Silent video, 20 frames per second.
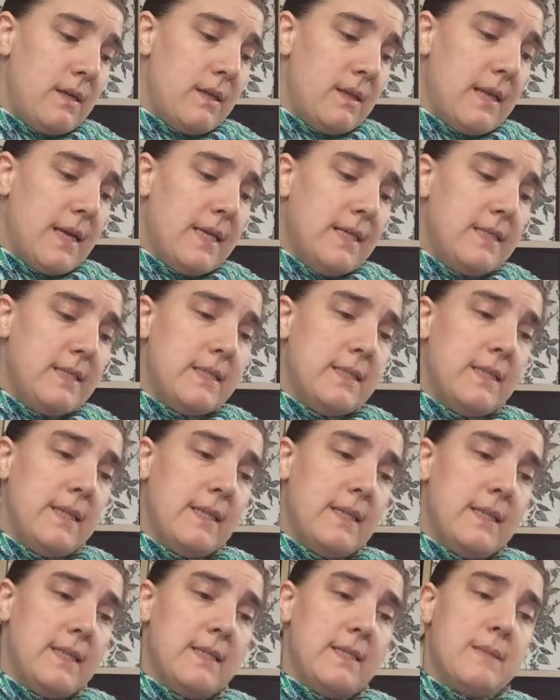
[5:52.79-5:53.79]
lace
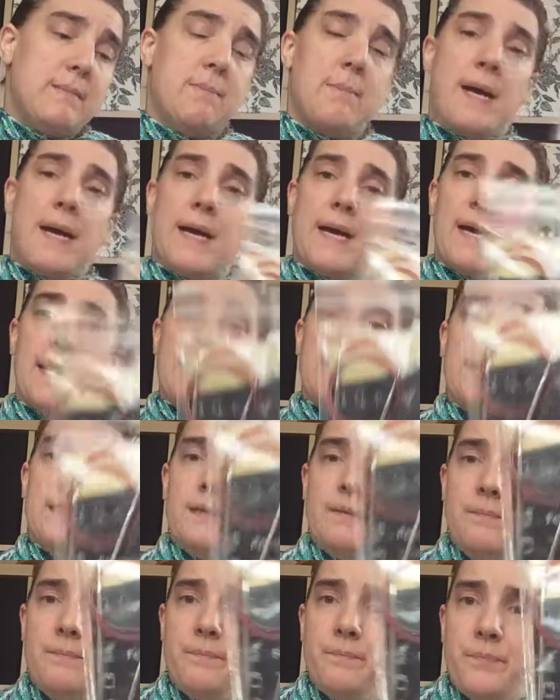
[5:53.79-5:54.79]
needles by Adi
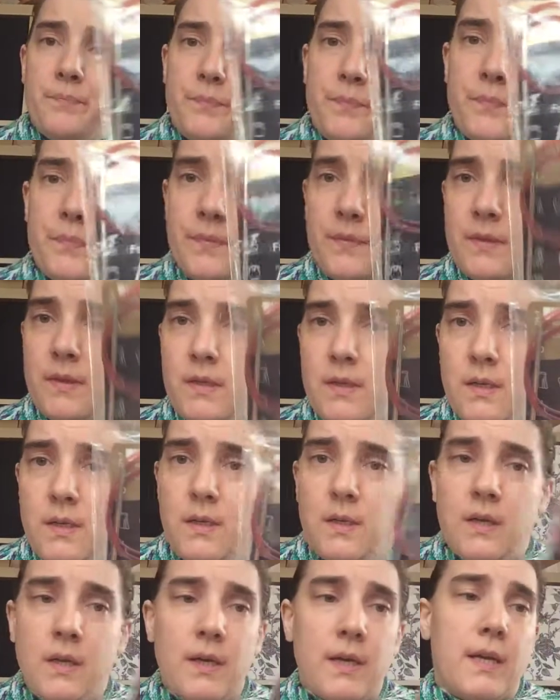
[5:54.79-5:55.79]

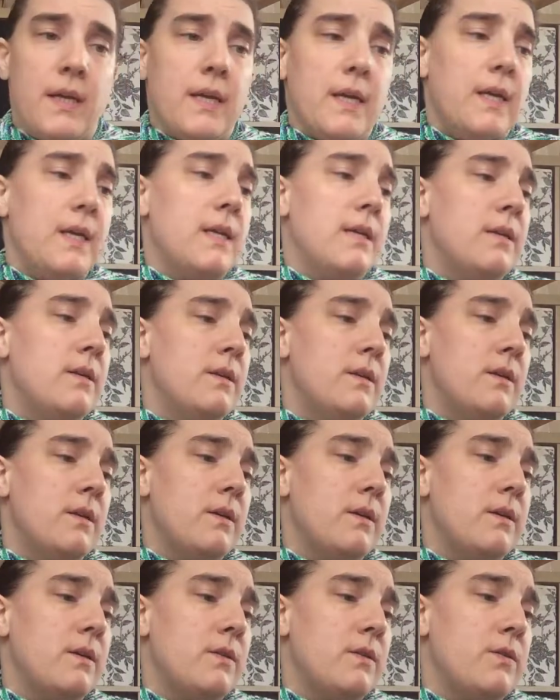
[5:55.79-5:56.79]
in
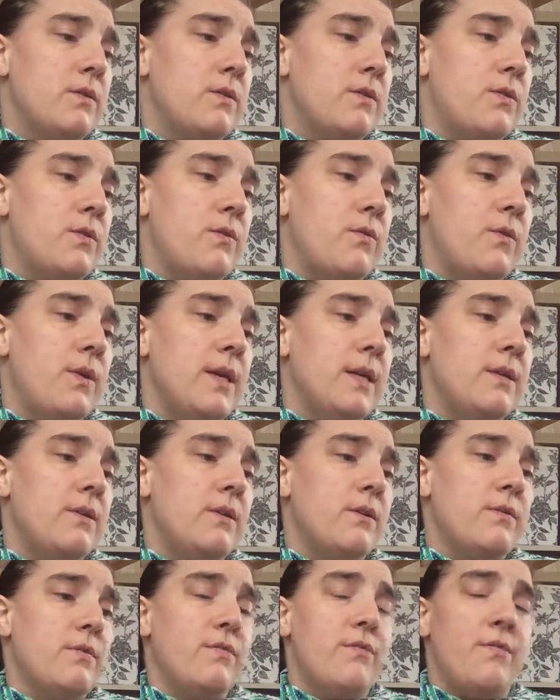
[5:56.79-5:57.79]

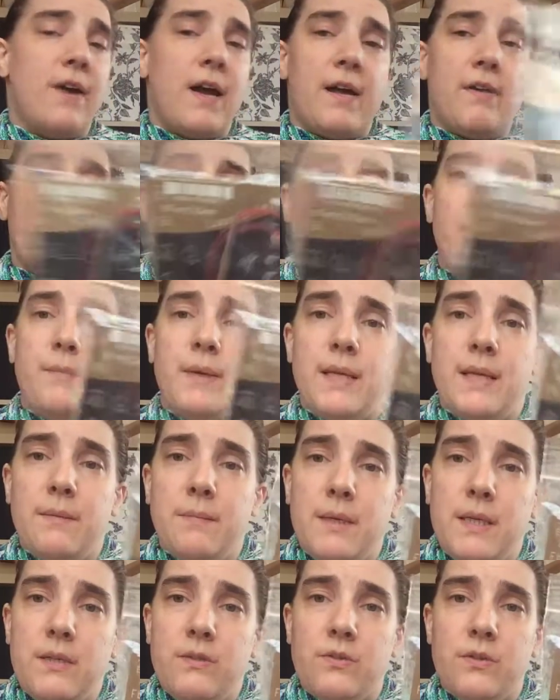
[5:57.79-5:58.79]
3.5
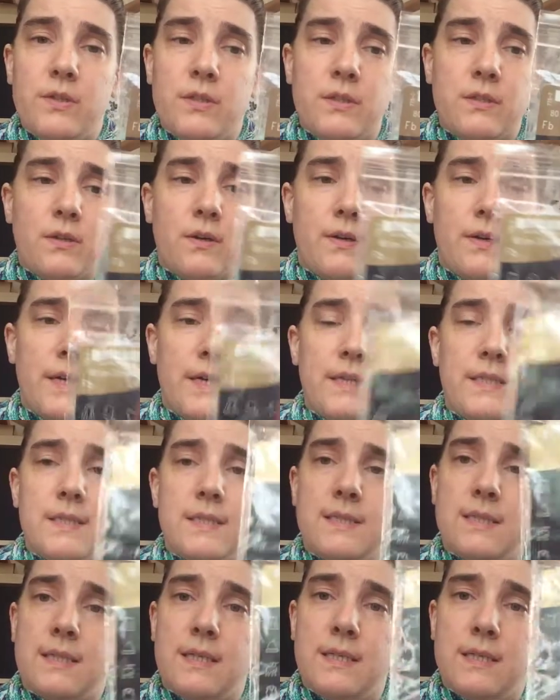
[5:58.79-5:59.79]
millimeters on 80
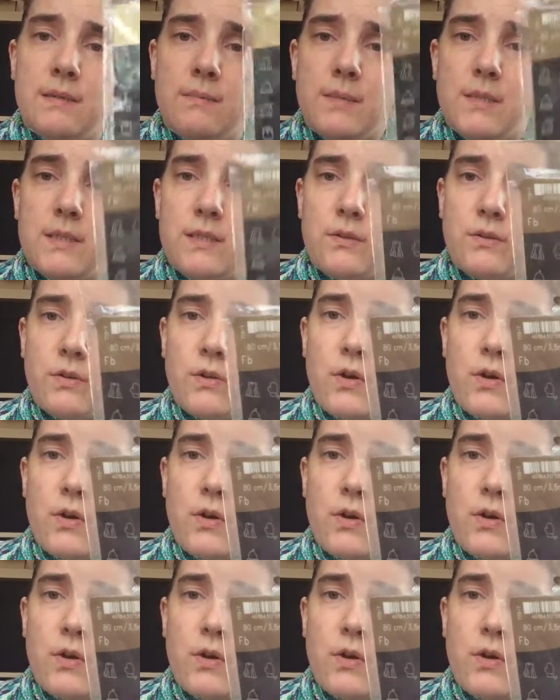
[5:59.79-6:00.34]
centimeter